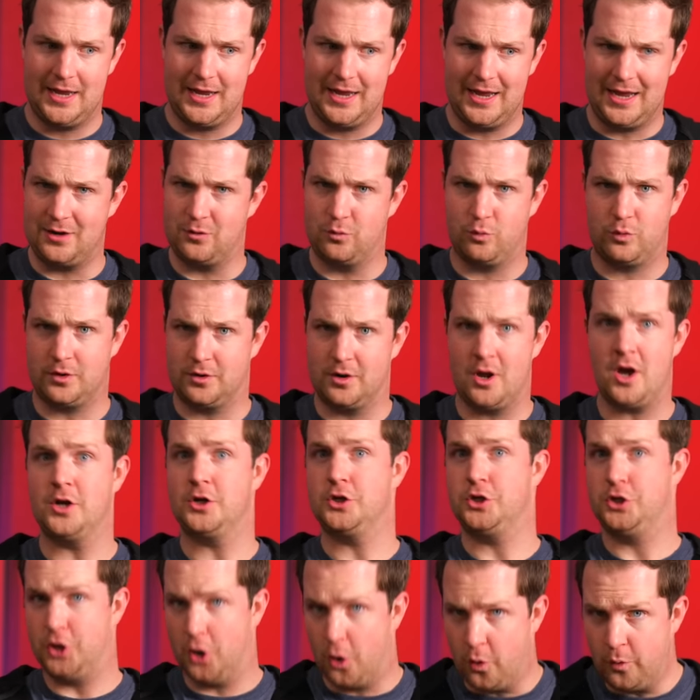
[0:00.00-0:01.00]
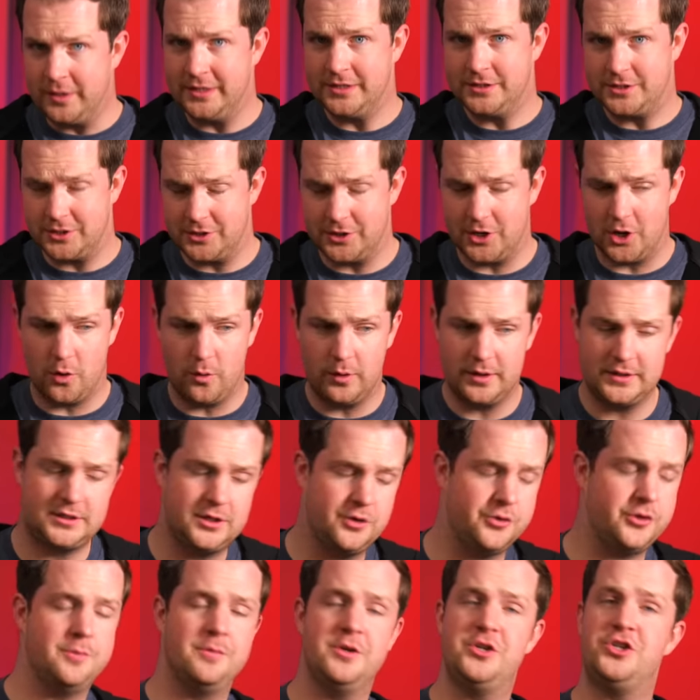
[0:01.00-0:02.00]
and we're not going to know
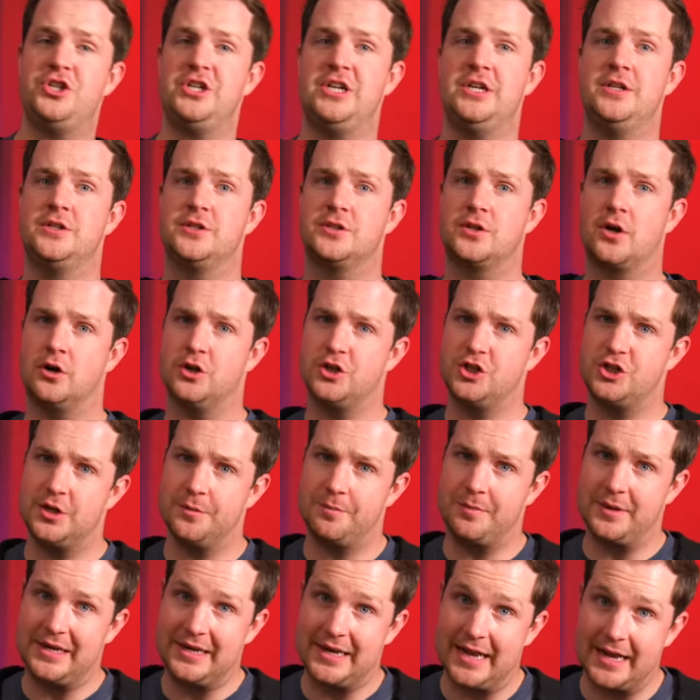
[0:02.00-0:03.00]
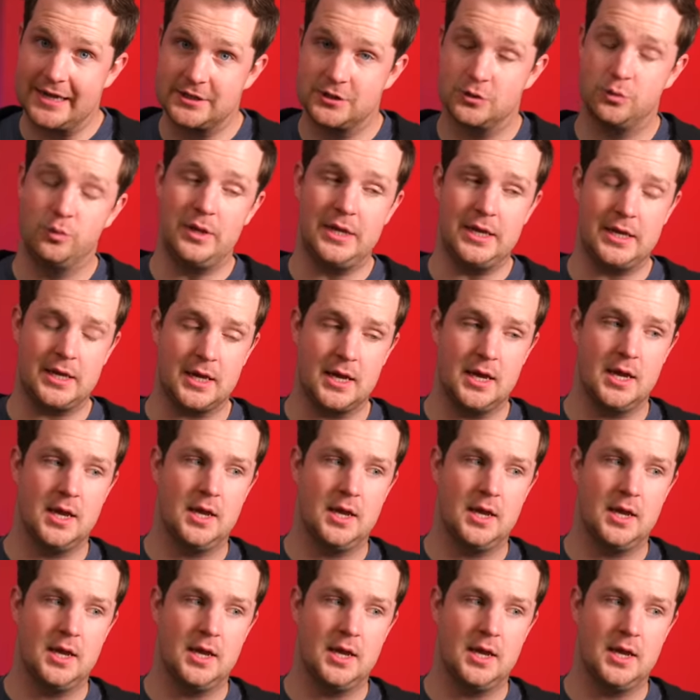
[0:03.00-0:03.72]
until the machines start shipping next week.